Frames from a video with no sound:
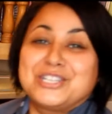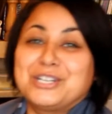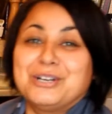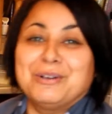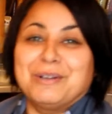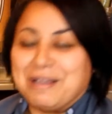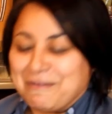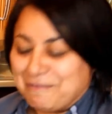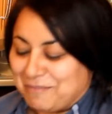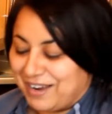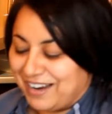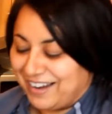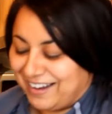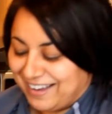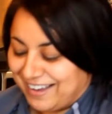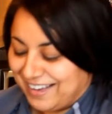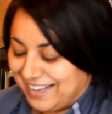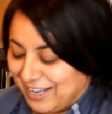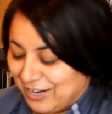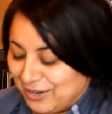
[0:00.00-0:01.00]
do it by
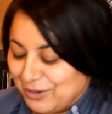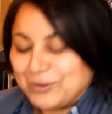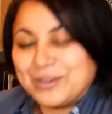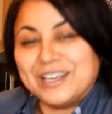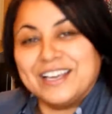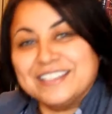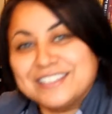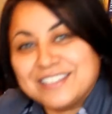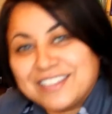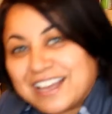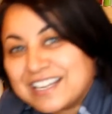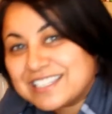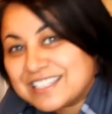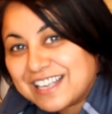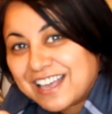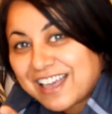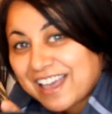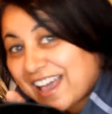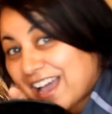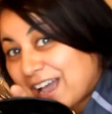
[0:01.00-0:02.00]
like looking, so that's
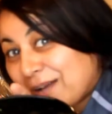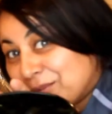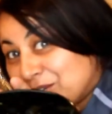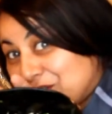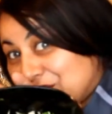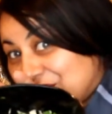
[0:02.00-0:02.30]
how much